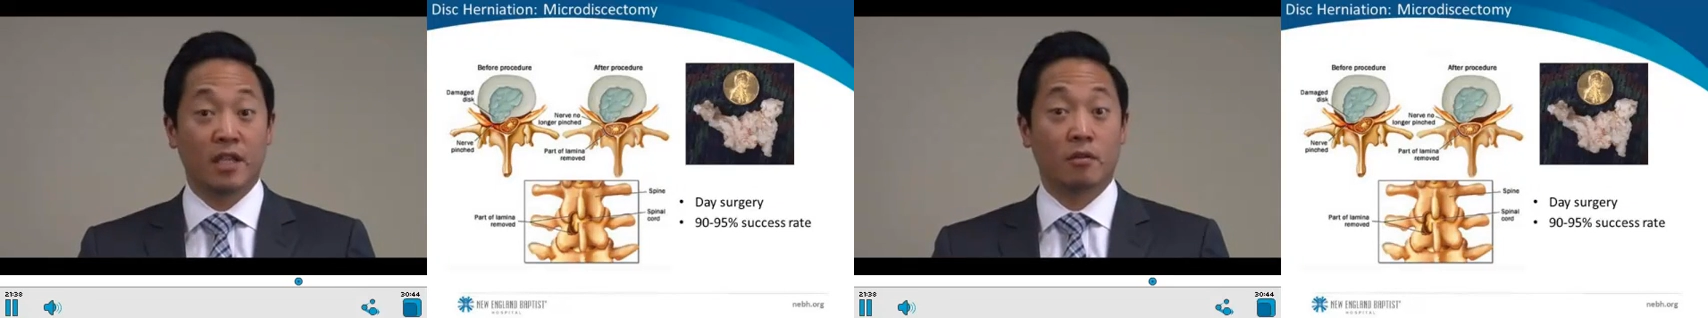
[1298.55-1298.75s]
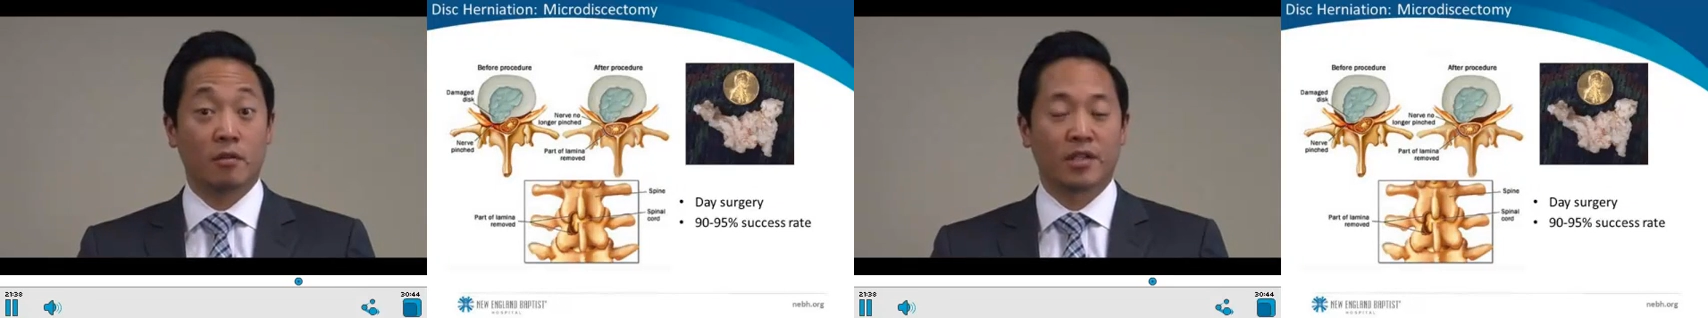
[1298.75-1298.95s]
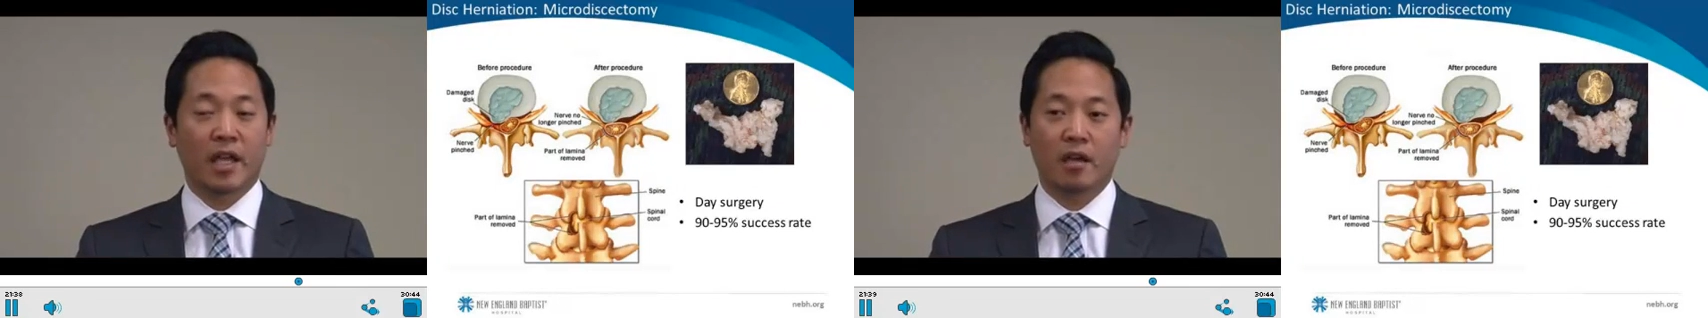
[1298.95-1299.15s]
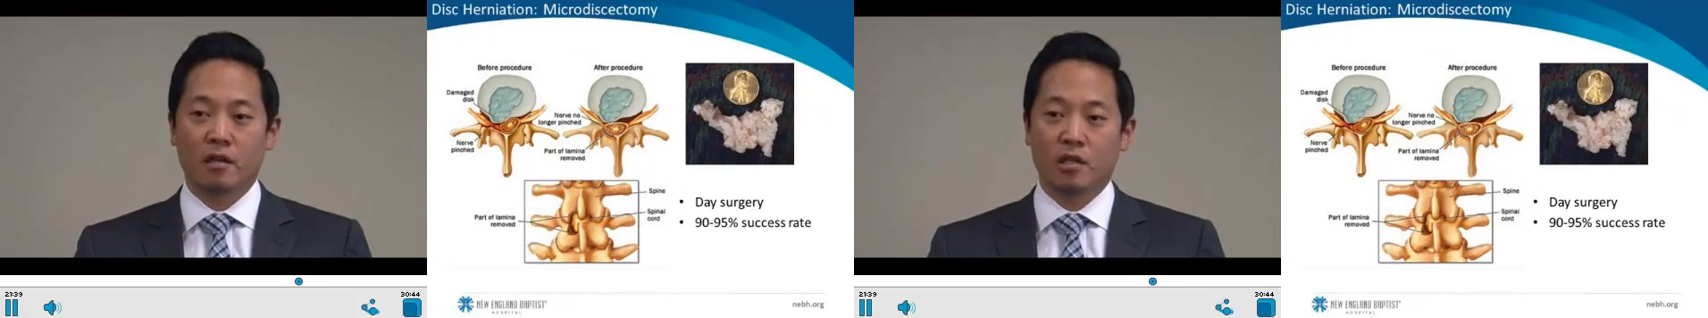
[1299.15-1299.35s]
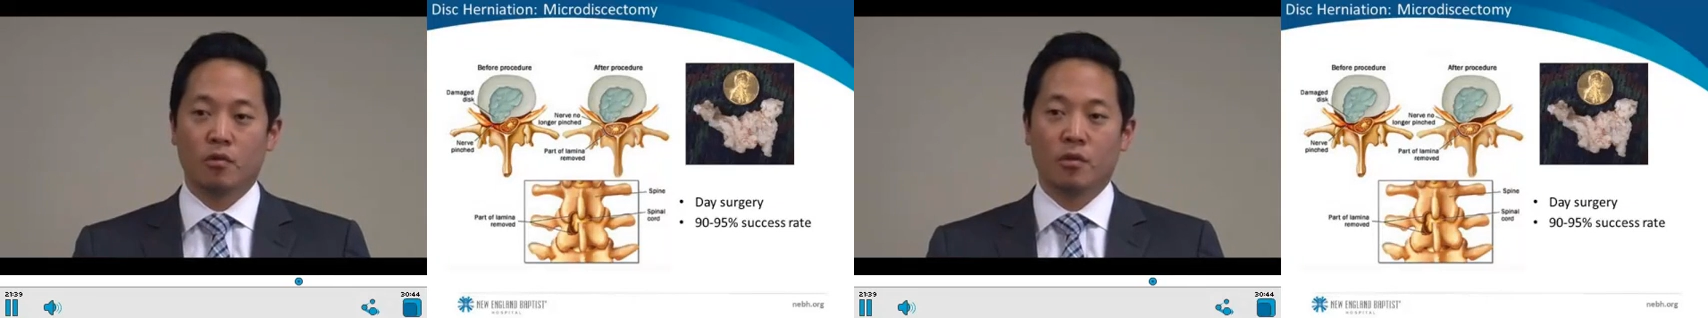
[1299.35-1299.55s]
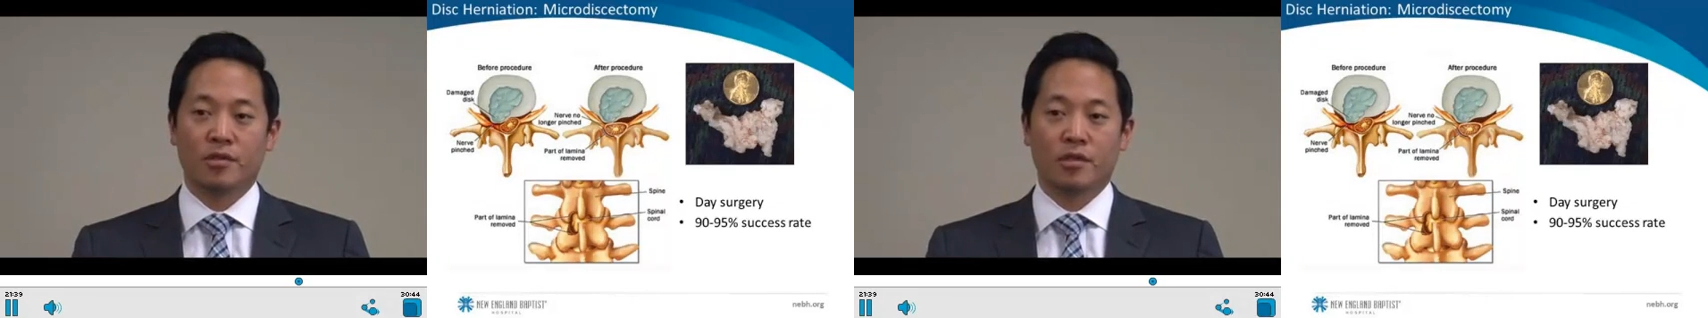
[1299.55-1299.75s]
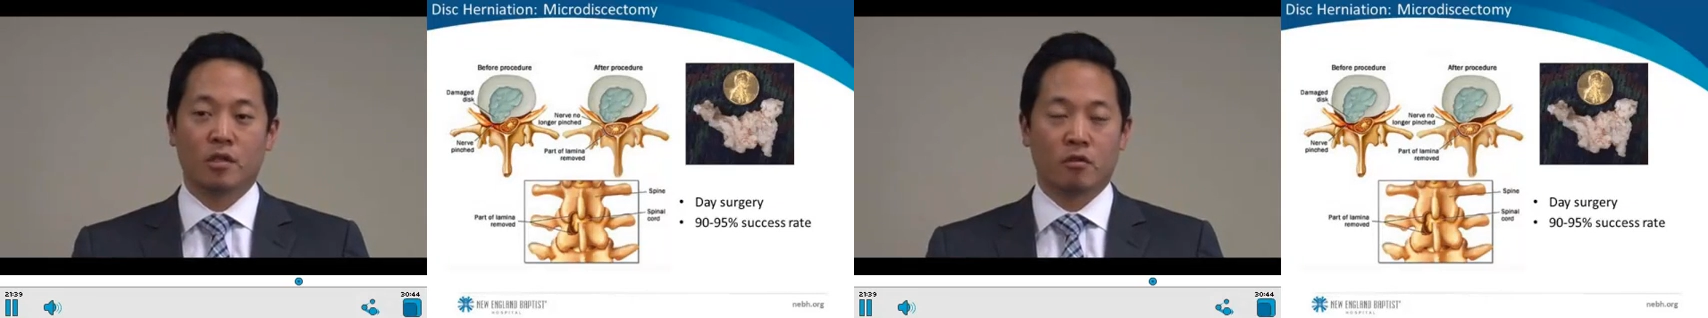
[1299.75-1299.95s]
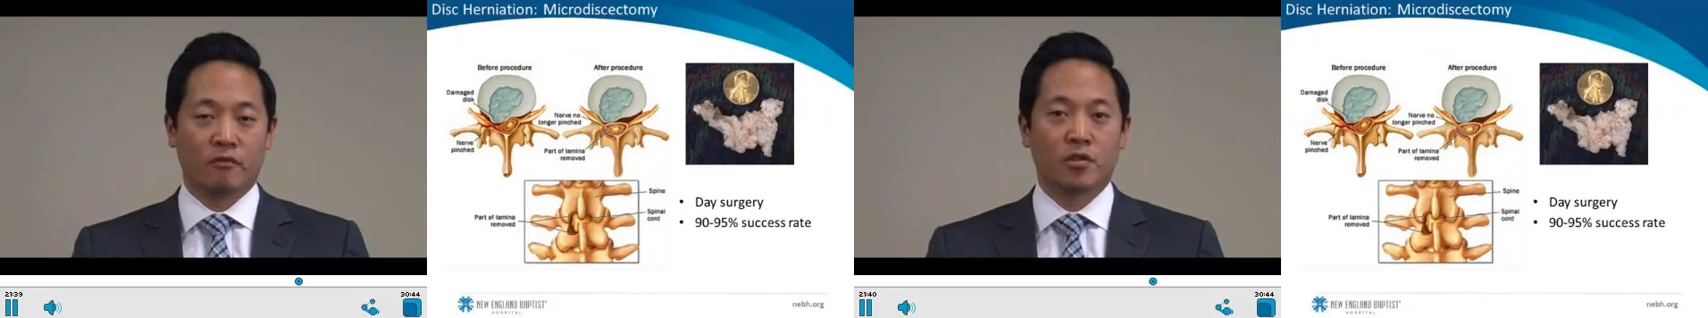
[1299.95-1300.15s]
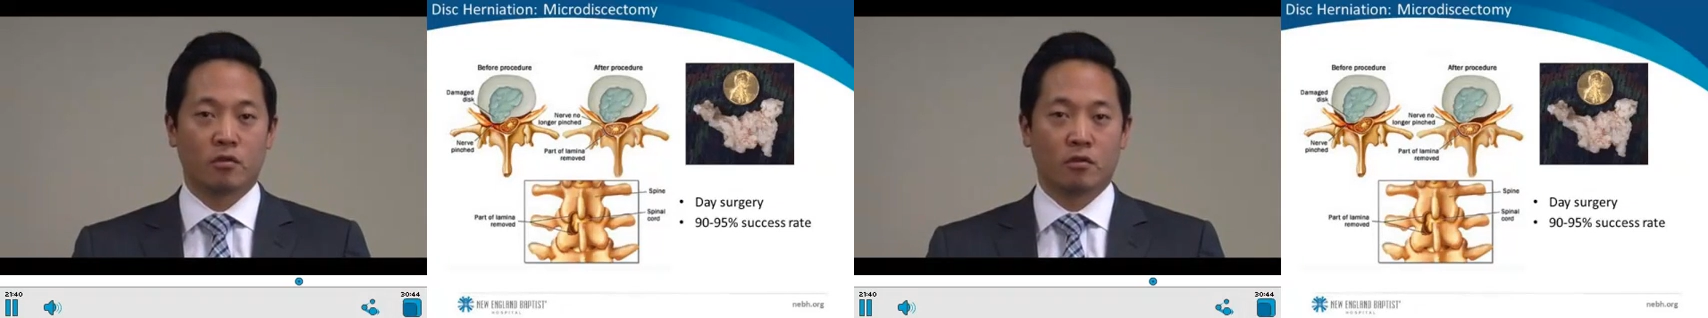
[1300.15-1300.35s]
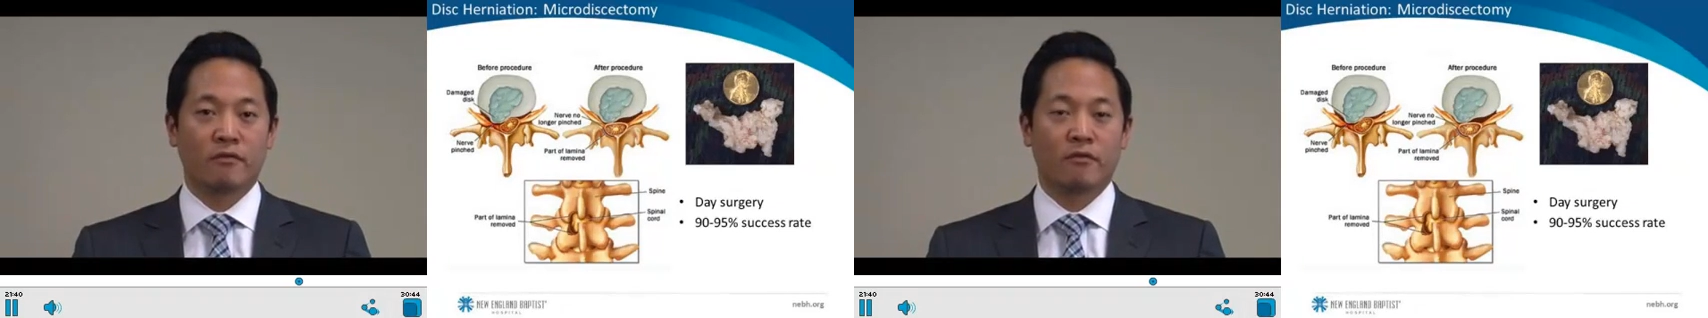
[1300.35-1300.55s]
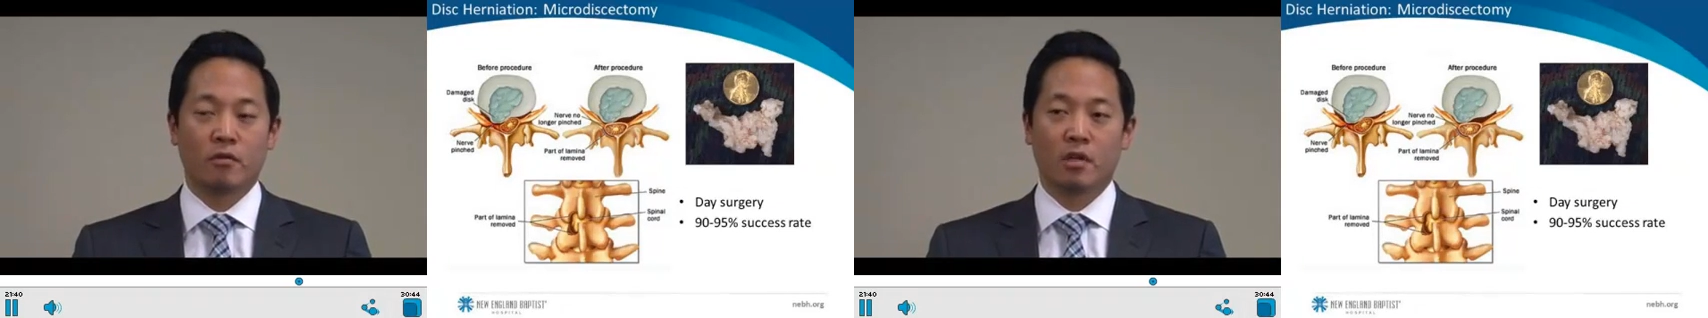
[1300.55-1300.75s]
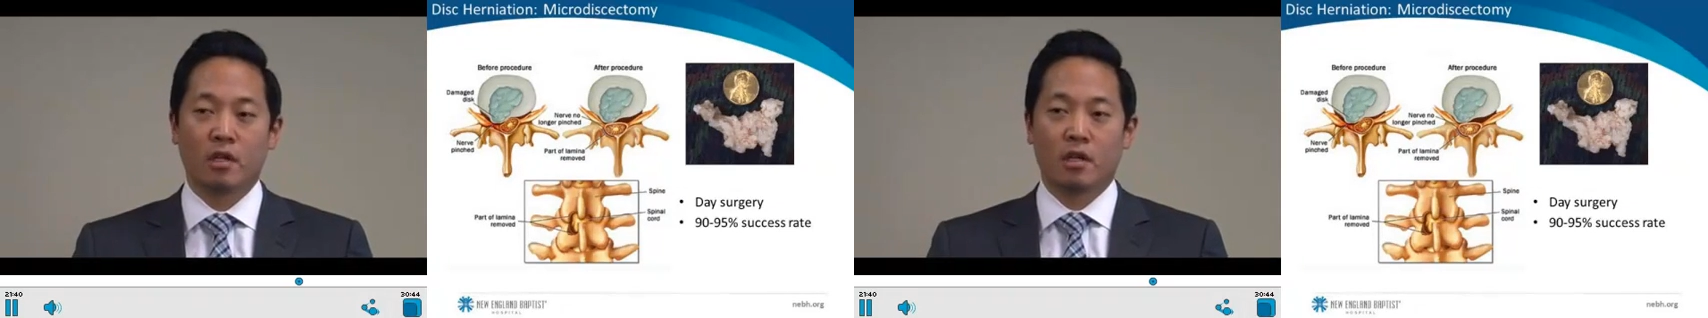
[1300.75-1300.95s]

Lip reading: thecal sac as well as the traversing nerve root.